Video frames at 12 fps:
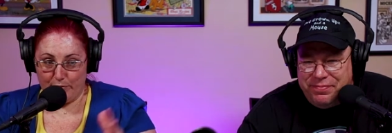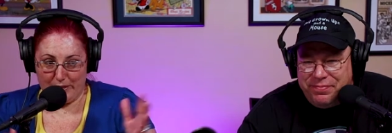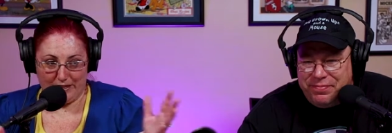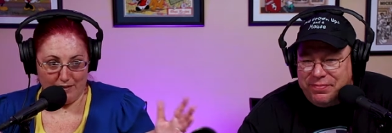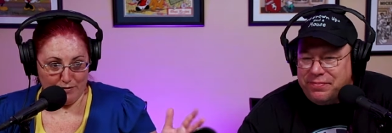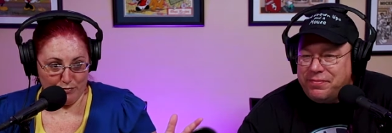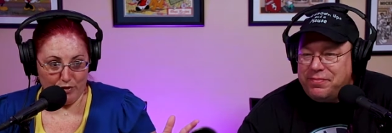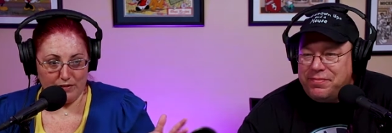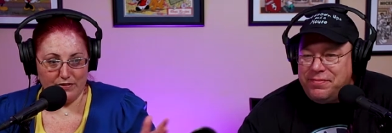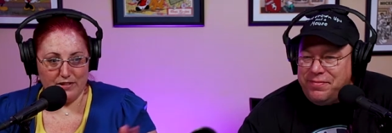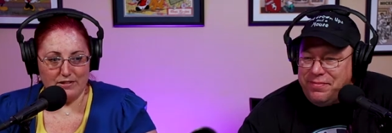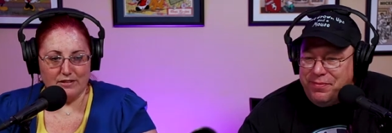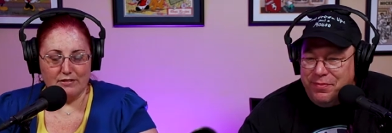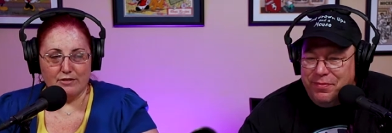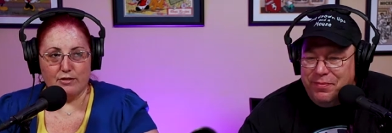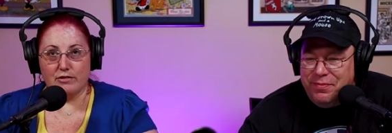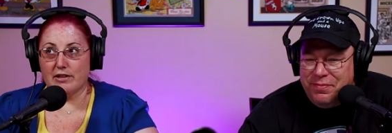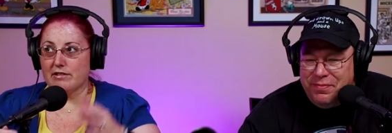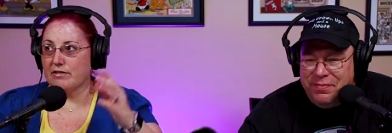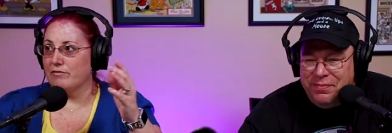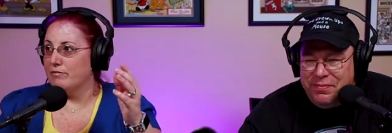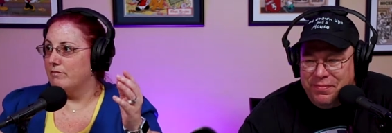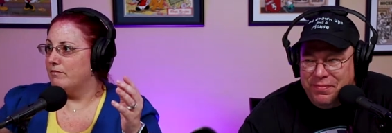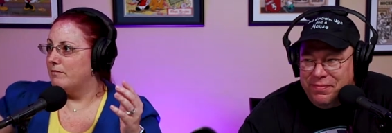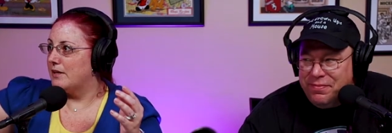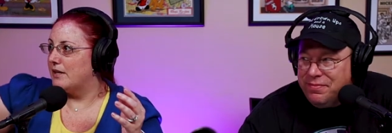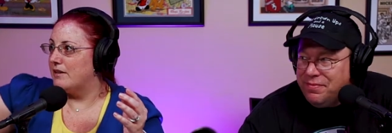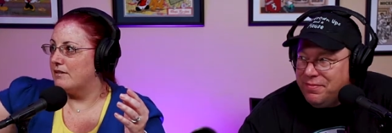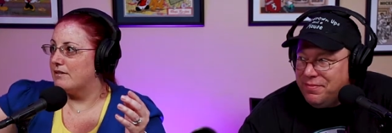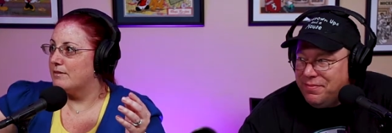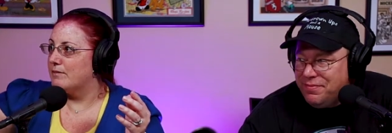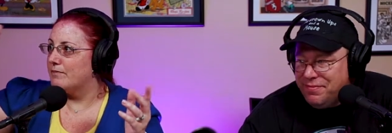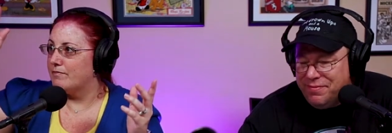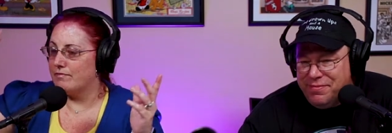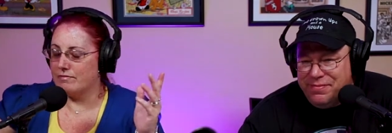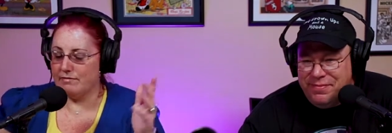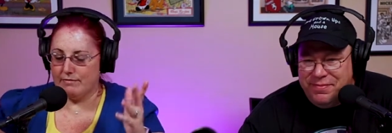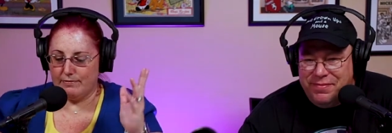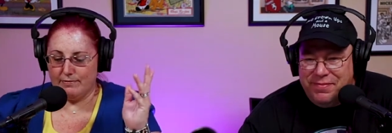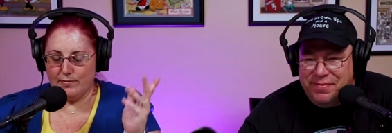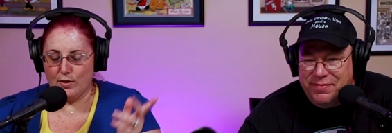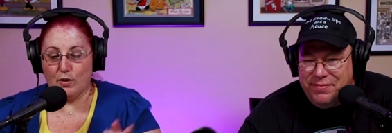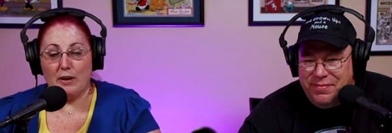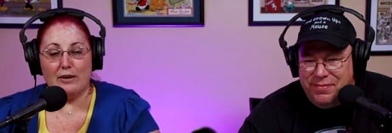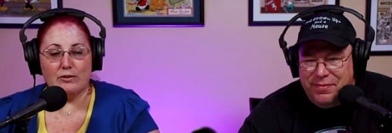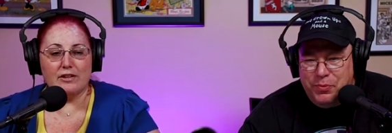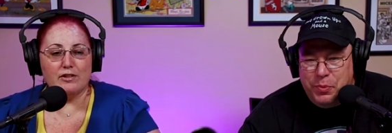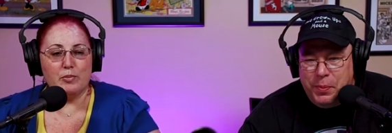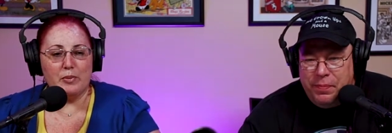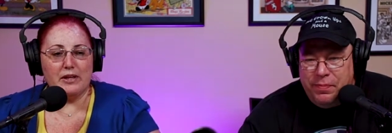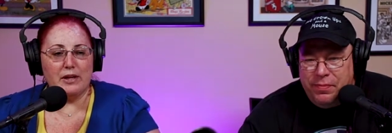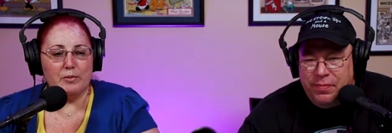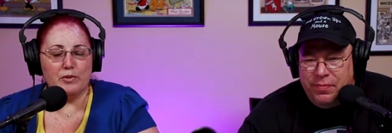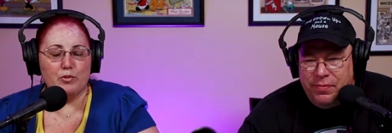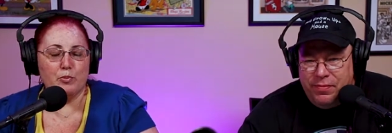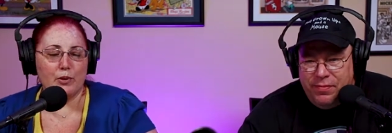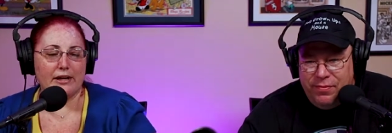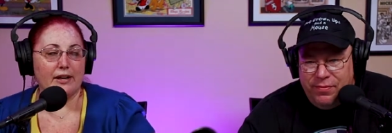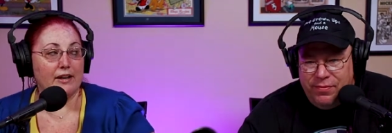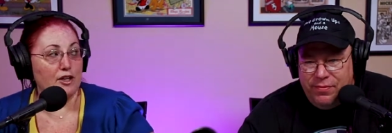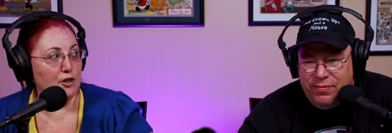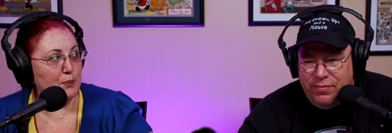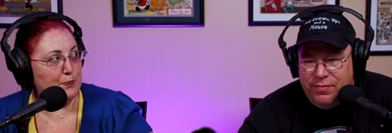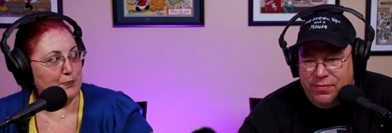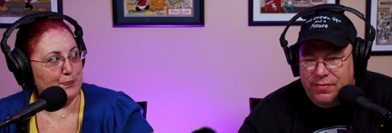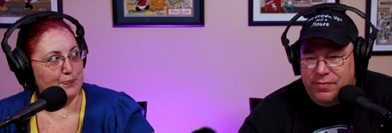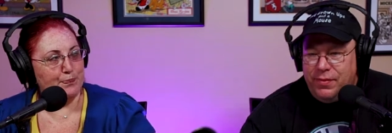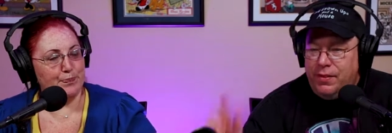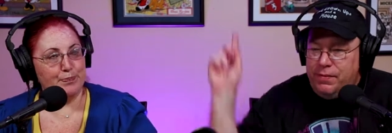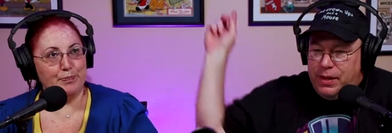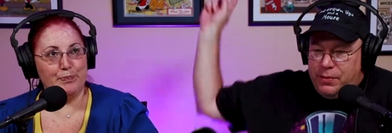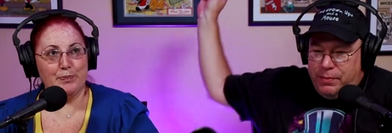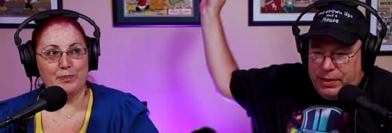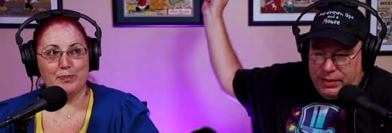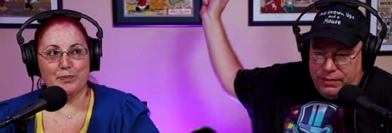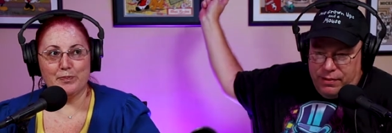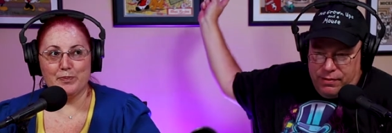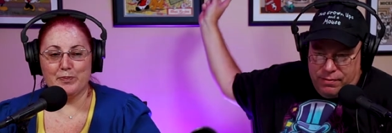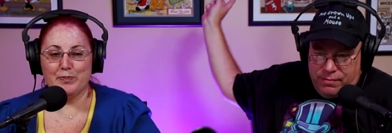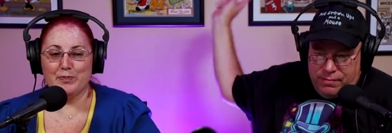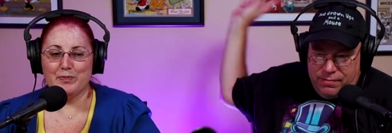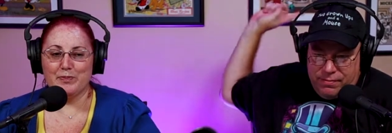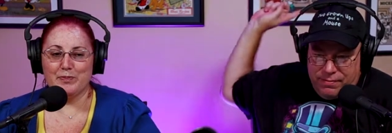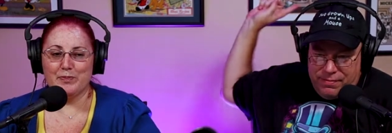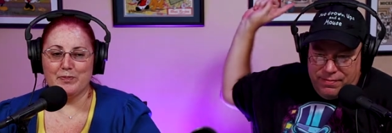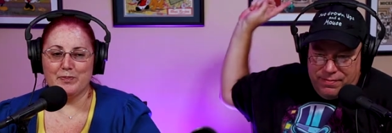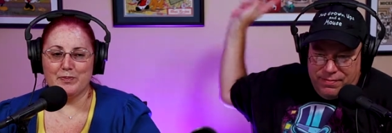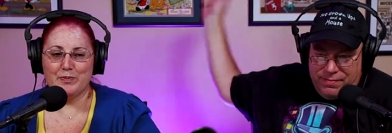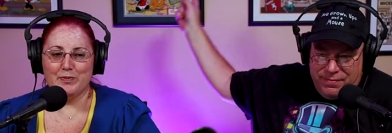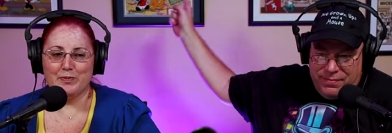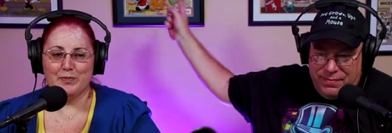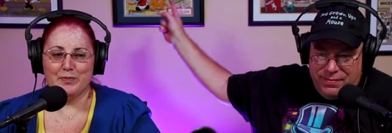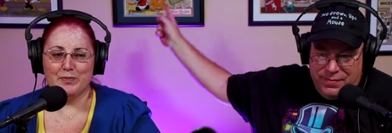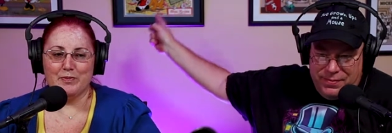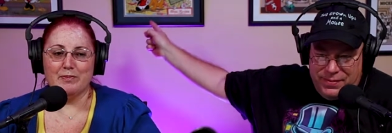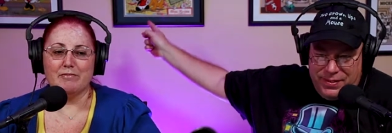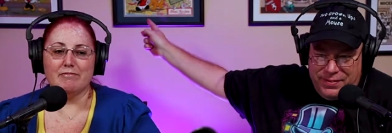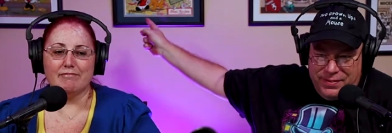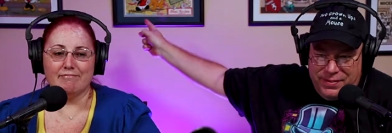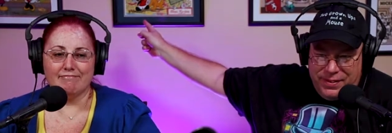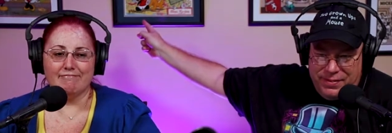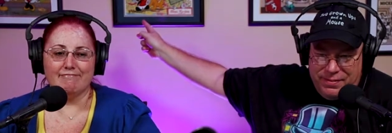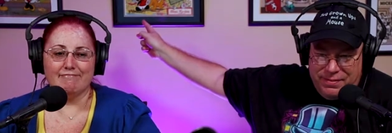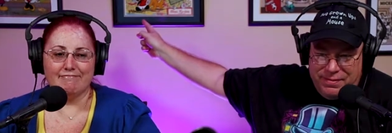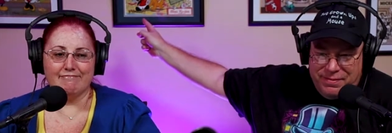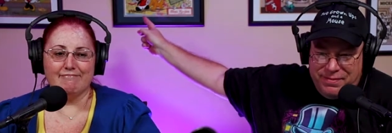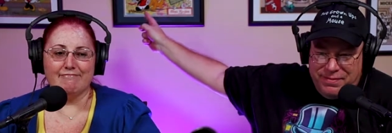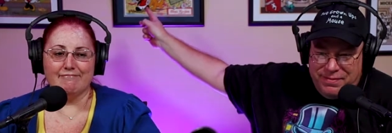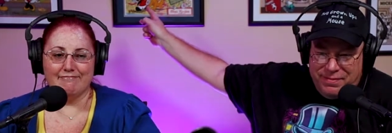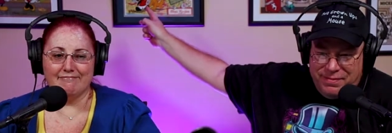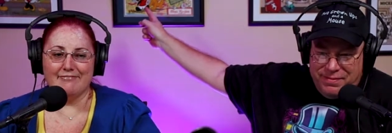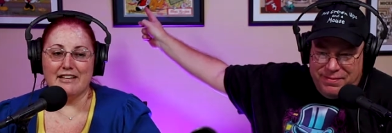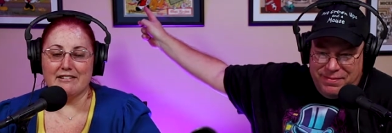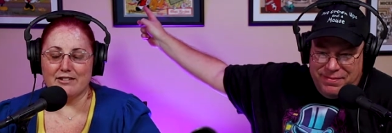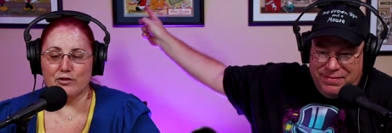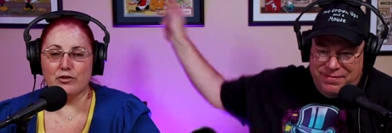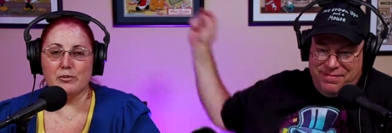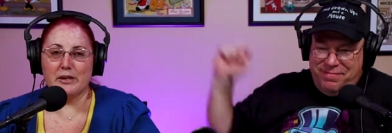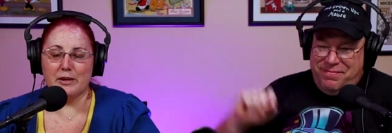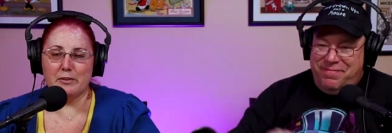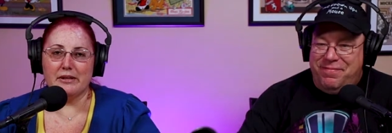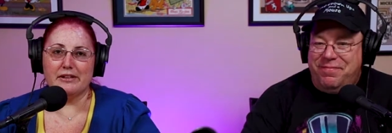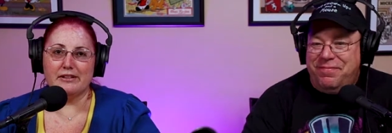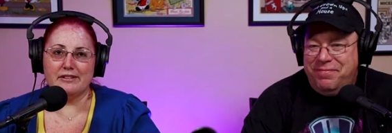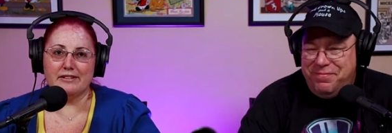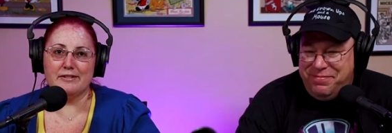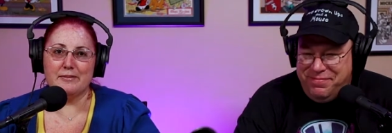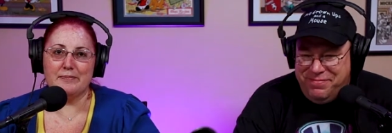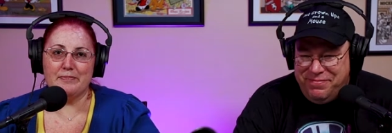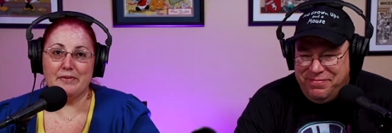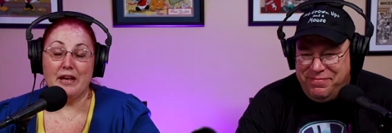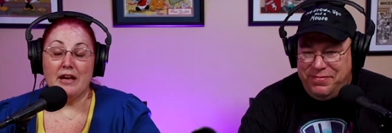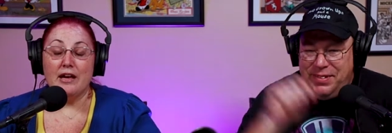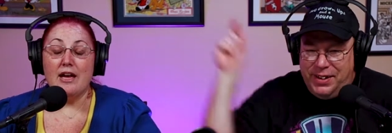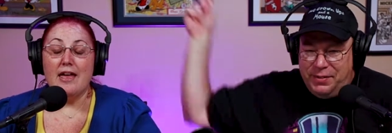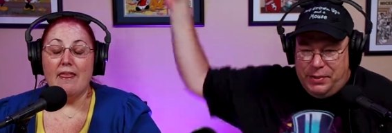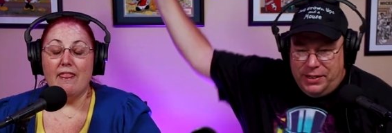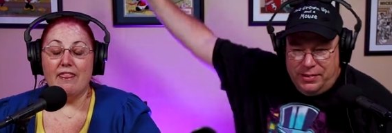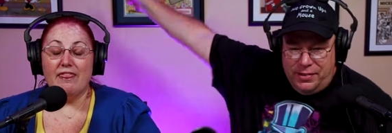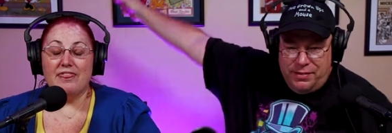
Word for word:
Speaker 1: Mickeys in front of us, there's lots of Mickeys around us, but I was pointing at you.
Speaker 2: That one back there. Right there.
Speaker 1: Yes, there's a Mickey behind us. And back.